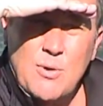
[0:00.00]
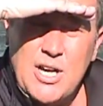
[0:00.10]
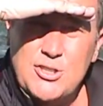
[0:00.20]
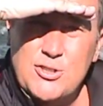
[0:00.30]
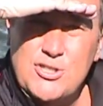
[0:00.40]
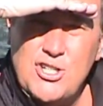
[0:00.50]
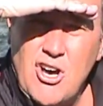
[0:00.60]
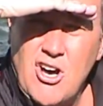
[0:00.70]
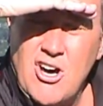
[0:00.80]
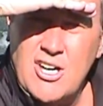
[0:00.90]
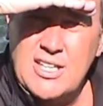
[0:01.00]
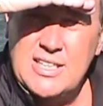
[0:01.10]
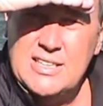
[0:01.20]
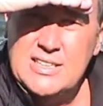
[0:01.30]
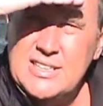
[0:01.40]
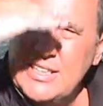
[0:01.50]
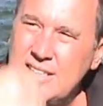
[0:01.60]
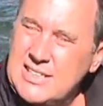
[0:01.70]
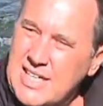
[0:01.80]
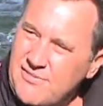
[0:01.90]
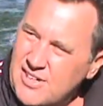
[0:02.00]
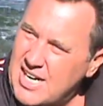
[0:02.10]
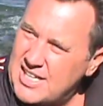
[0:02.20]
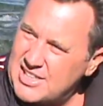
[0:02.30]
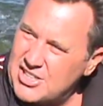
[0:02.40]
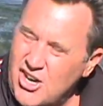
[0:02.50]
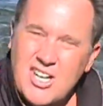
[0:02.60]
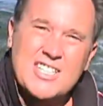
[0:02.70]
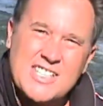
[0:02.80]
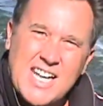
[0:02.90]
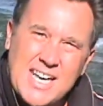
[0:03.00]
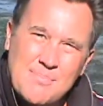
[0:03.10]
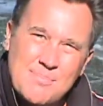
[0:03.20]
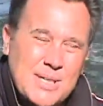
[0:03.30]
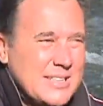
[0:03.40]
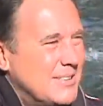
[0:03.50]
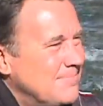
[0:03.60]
Roger's dog. I forgot the dog's name, but